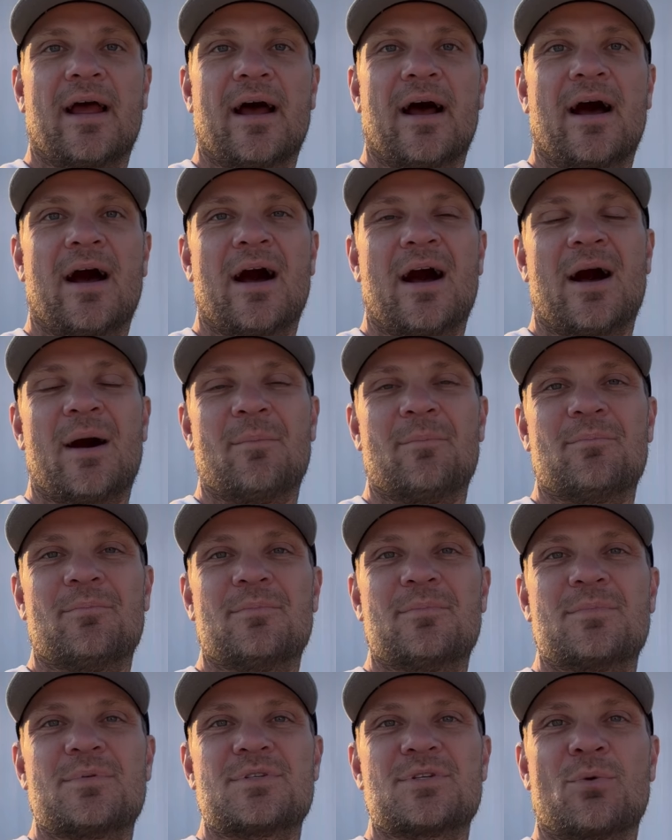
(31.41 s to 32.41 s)

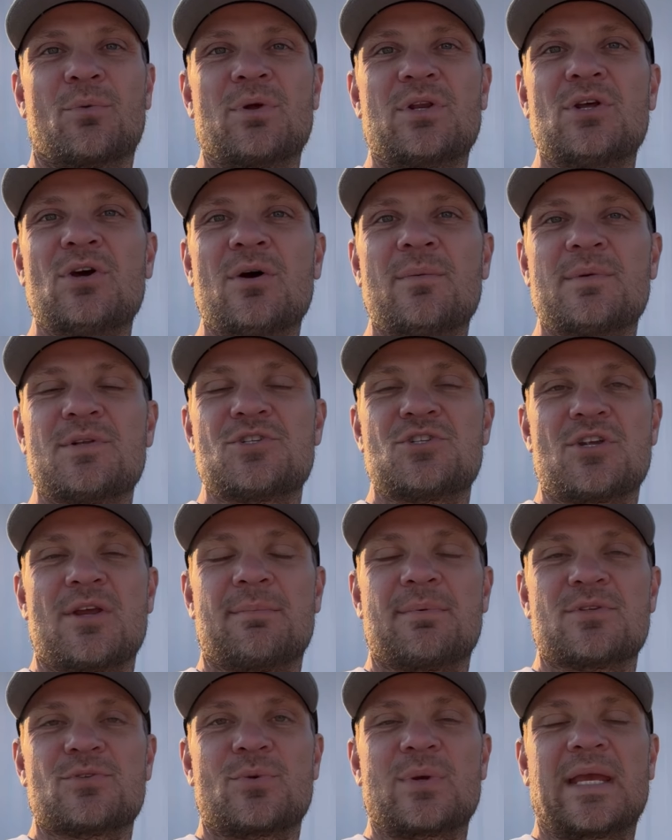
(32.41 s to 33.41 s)
um, so we do them as
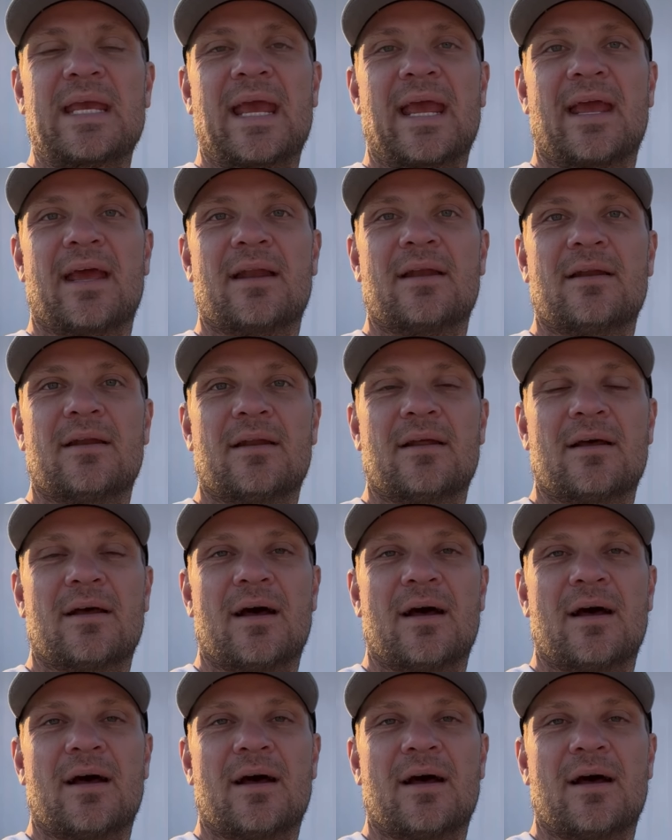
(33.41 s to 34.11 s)
cheap as we can.